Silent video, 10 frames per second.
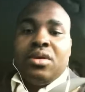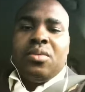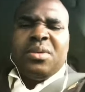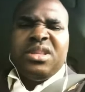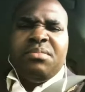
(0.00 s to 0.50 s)

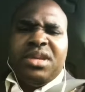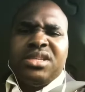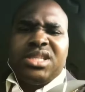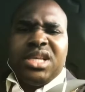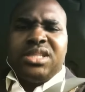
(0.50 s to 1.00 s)
One of the
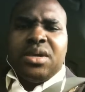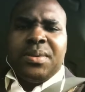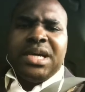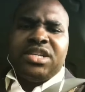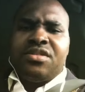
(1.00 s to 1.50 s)
biggest things that we
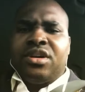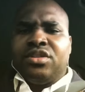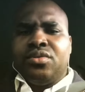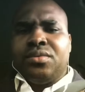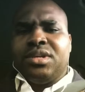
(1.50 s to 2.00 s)
got to start
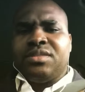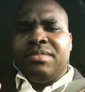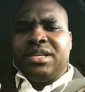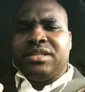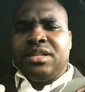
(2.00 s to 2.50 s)
doing is
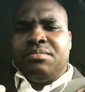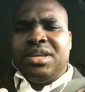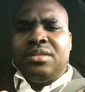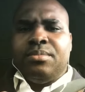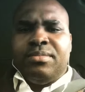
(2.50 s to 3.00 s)
basically
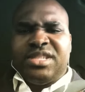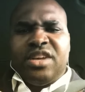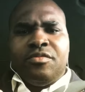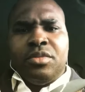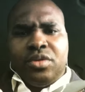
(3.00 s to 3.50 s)
being
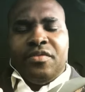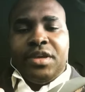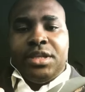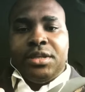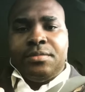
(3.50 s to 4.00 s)
self
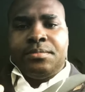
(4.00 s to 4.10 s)
motivated.